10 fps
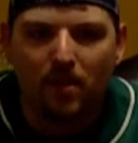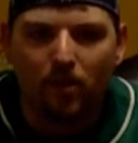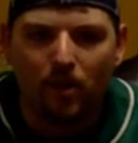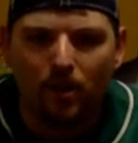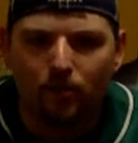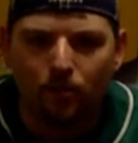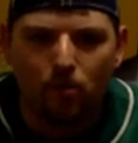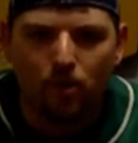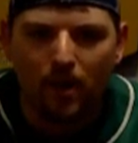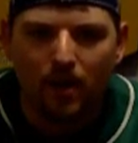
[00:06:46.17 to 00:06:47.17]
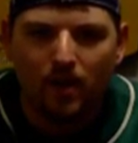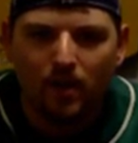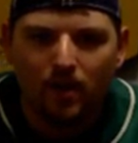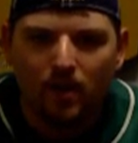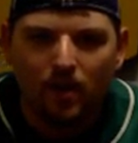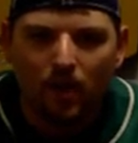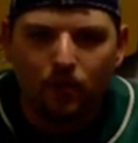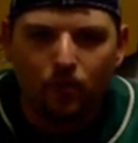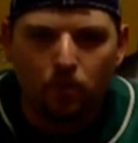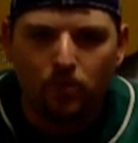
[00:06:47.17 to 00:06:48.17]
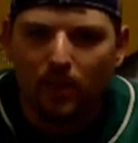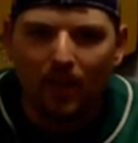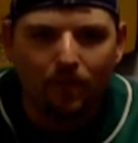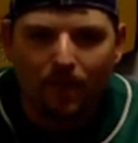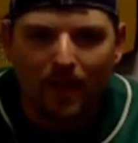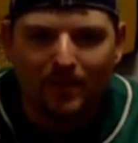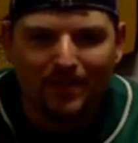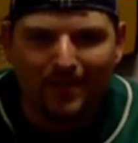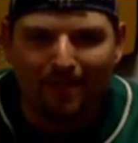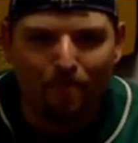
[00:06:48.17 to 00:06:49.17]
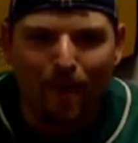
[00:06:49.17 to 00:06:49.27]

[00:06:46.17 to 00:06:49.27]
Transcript: You know, a true slugfest,